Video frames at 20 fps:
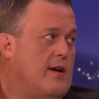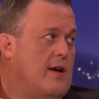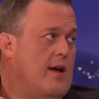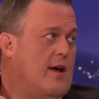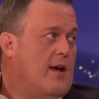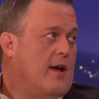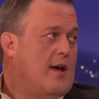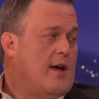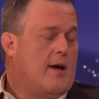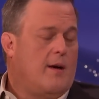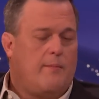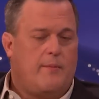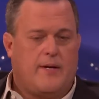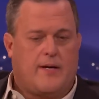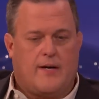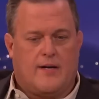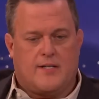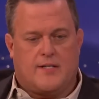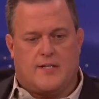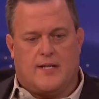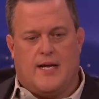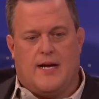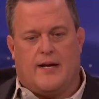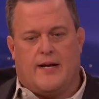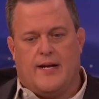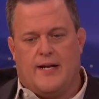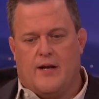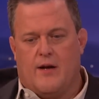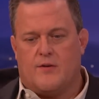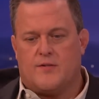Yeah because like
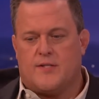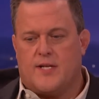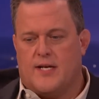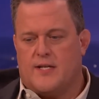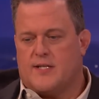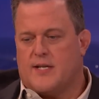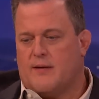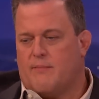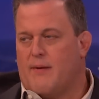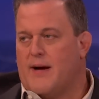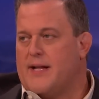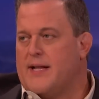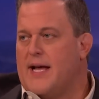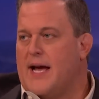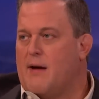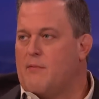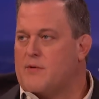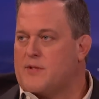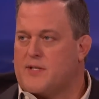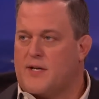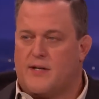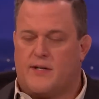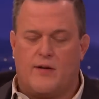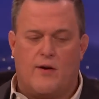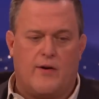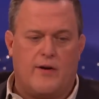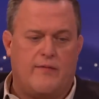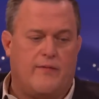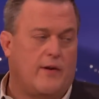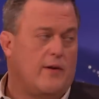in those days like my dad was like
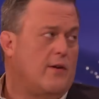don't even